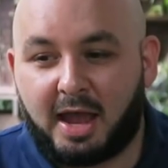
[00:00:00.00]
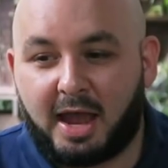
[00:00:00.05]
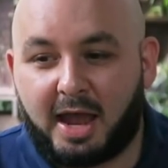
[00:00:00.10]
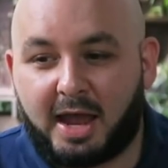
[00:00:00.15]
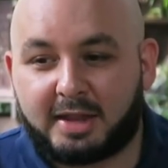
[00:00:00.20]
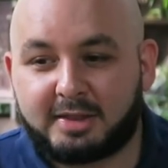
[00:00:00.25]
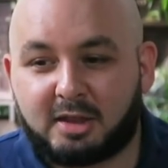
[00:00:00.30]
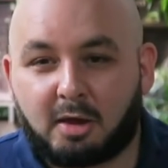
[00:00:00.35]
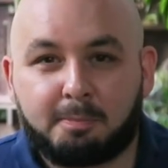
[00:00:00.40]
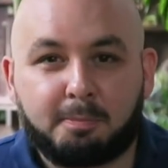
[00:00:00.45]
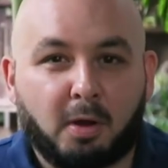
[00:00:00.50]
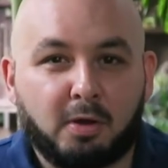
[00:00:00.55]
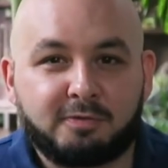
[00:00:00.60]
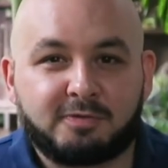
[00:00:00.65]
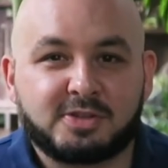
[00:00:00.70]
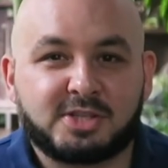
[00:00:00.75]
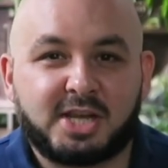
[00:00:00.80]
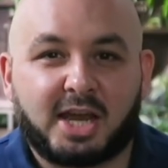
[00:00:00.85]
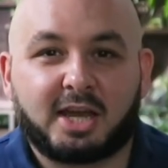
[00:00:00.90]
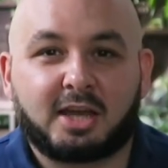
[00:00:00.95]
and they'll
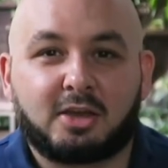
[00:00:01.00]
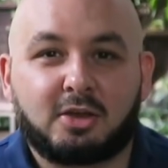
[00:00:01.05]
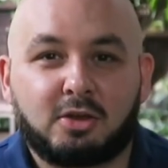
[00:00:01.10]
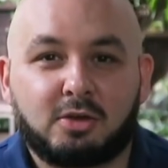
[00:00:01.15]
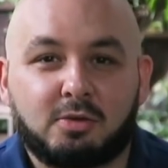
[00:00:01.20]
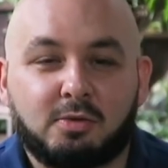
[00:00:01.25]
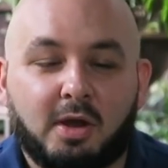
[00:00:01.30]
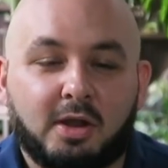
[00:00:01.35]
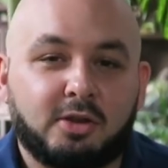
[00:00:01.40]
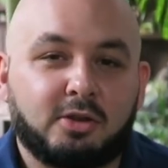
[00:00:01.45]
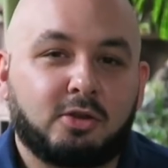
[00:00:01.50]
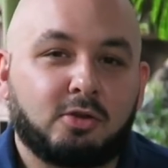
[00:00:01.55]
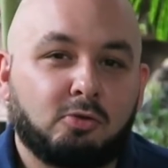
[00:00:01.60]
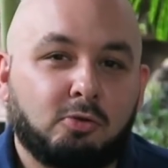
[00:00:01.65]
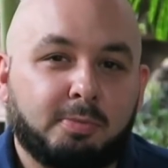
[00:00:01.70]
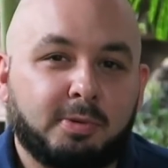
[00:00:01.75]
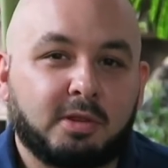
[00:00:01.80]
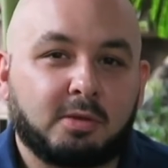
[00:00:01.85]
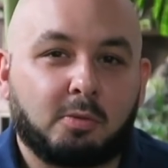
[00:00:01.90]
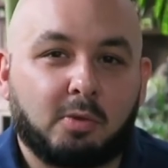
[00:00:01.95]
both attack you, and you
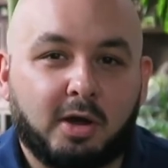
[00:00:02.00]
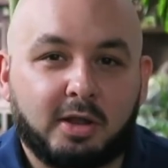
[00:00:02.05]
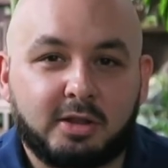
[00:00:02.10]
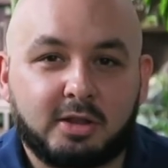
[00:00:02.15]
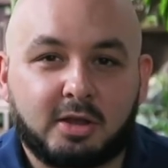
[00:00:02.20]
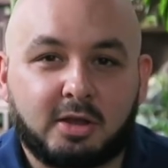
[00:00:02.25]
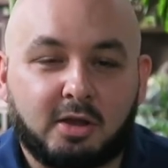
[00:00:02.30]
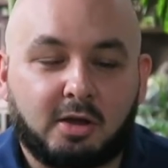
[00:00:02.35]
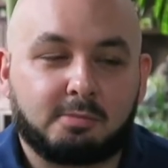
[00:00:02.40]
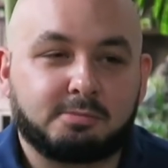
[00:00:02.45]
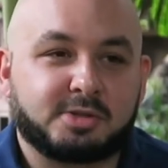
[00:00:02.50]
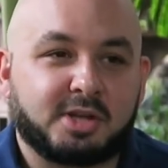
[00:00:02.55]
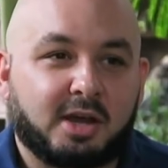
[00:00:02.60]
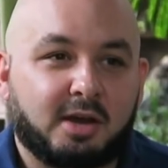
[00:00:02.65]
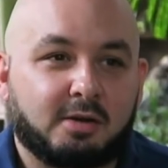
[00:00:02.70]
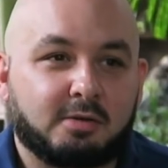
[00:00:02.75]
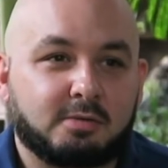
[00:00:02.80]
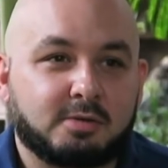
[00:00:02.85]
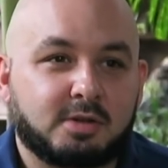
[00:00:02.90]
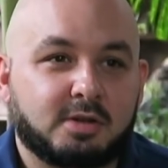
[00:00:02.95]
will be the one that comes
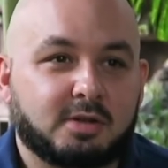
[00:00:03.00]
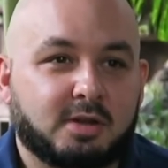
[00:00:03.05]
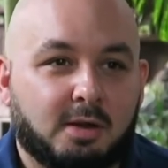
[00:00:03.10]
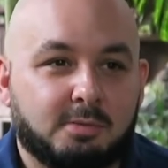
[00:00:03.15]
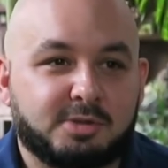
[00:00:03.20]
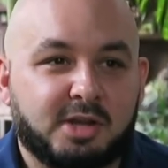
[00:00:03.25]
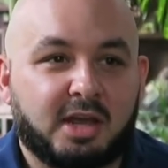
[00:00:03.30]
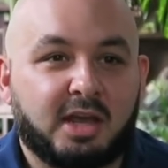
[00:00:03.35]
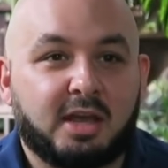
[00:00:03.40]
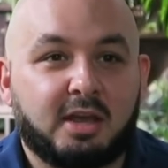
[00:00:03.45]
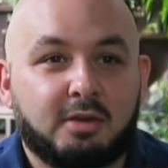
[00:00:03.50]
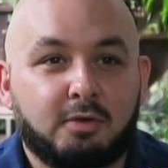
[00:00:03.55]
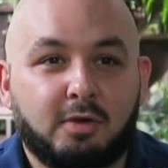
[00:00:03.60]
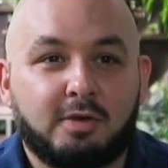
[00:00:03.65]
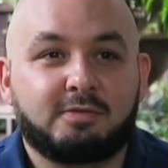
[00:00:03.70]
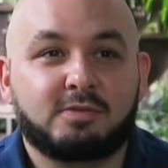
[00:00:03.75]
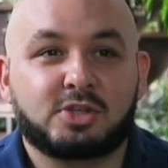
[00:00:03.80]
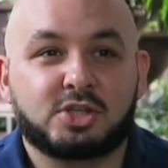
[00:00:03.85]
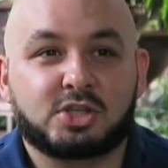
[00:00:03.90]
out here. Not even